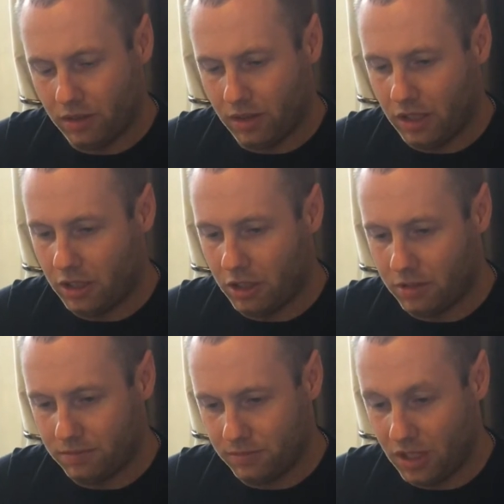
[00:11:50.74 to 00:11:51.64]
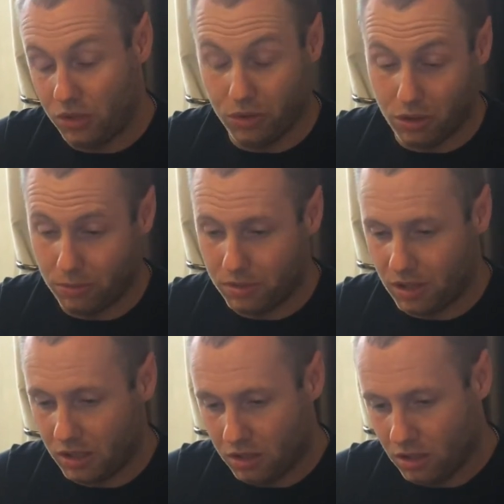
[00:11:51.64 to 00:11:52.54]
the heat shrink,
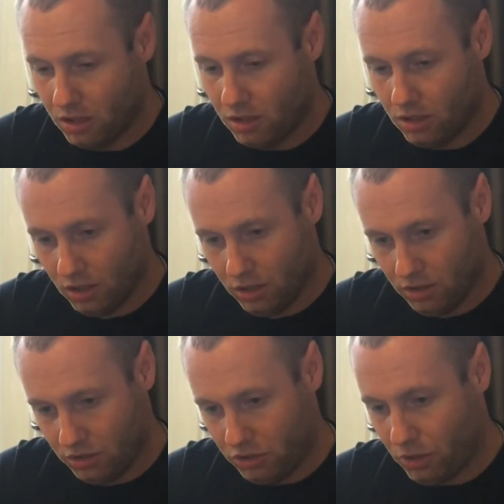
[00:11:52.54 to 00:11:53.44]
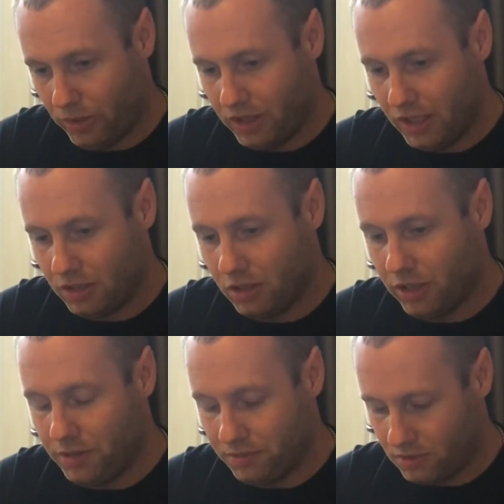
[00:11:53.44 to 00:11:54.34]
obviously, a certain way down the
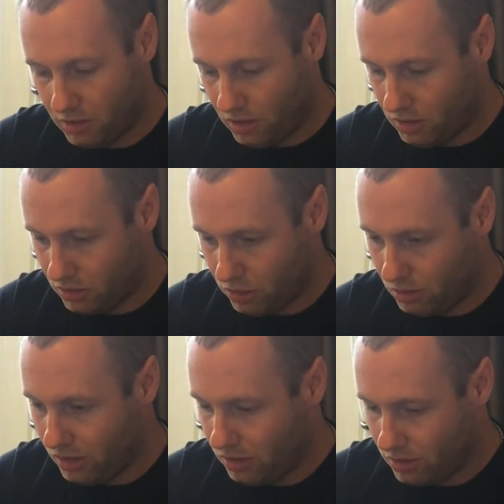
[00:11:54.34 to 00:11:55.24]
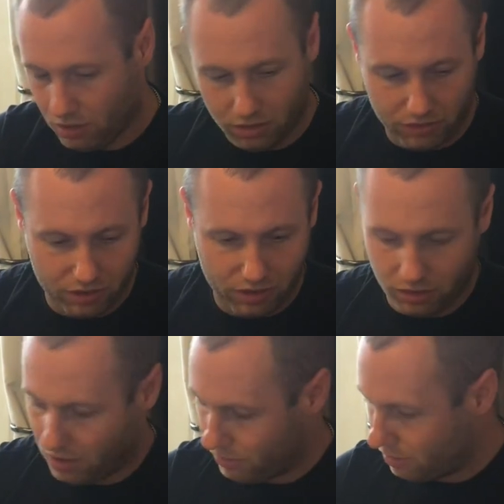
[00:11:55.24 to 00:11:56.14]
line. And I'll do this, I don't know if you can see it
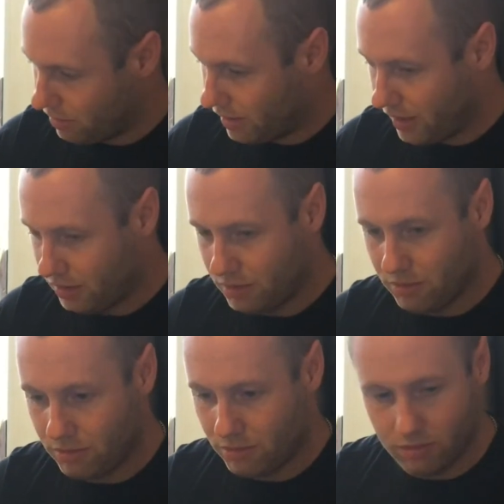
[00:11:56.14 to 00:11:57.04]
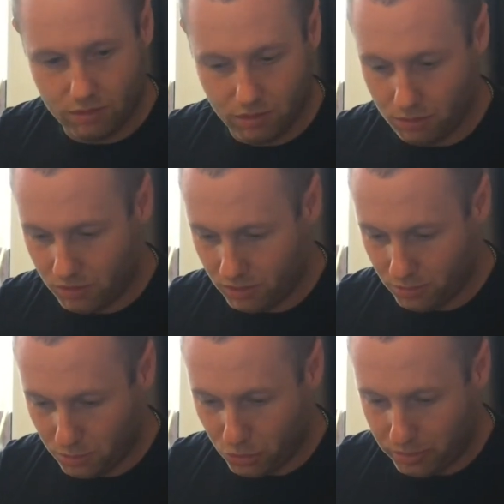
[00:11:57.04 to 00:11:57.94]
on the other one what I had. The one's
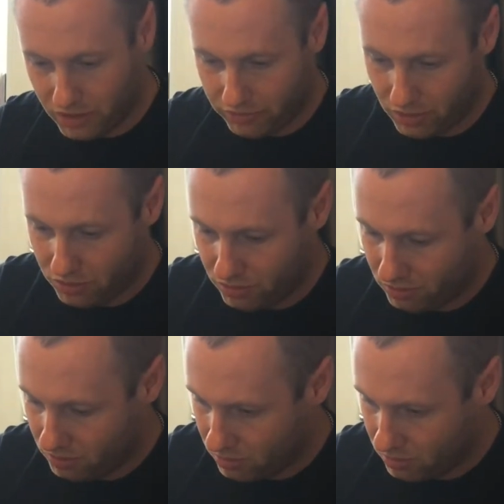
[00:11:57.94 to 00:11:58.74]
my Blue Peter version.